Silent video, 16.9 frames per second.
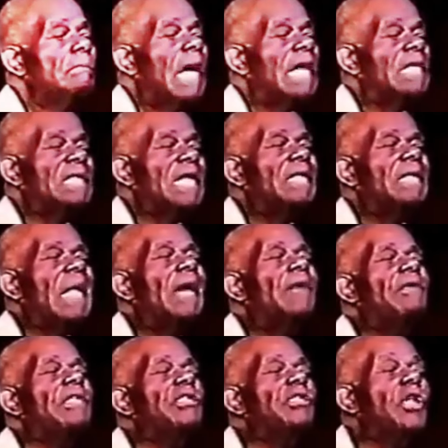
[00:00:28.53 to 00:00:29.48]
I said
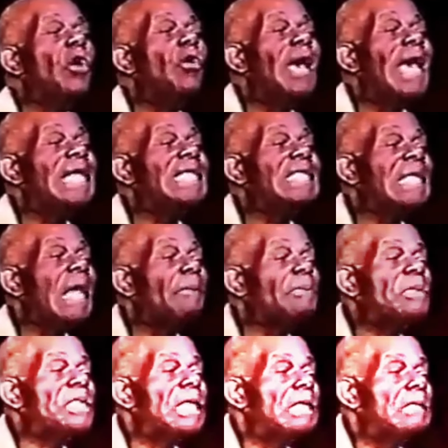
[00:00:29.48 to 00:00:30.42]
there is no
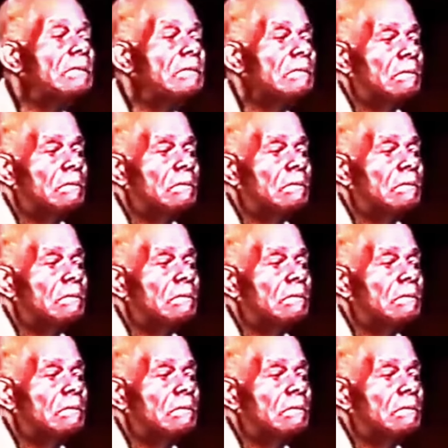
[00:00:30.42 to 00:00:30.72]
exception.